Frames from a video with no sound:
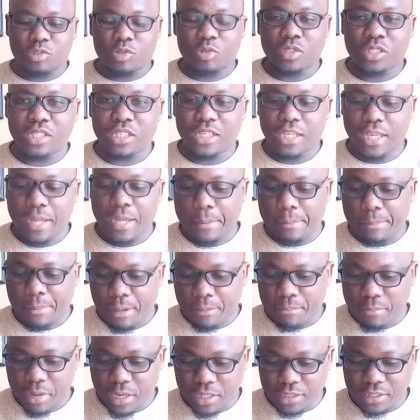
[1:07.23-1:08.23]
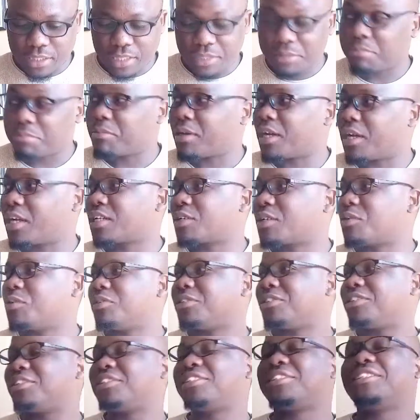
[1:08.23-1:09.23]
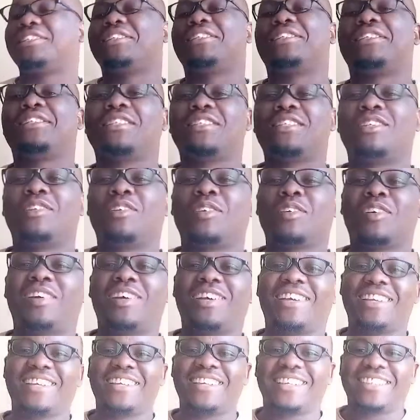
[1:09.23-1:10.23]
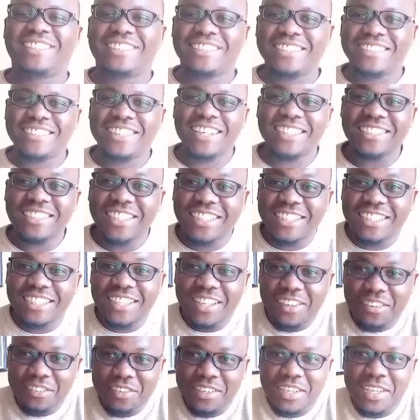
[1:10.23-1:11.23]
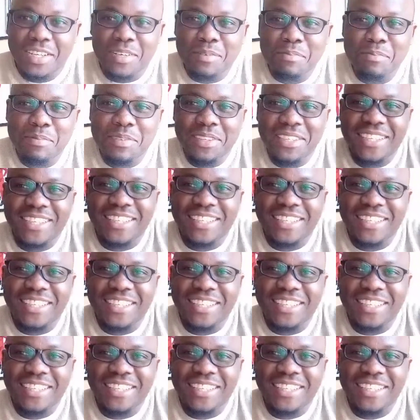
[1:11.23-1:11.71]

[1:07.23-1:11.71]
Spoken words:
today I'm actually back with she's actually laughing at me.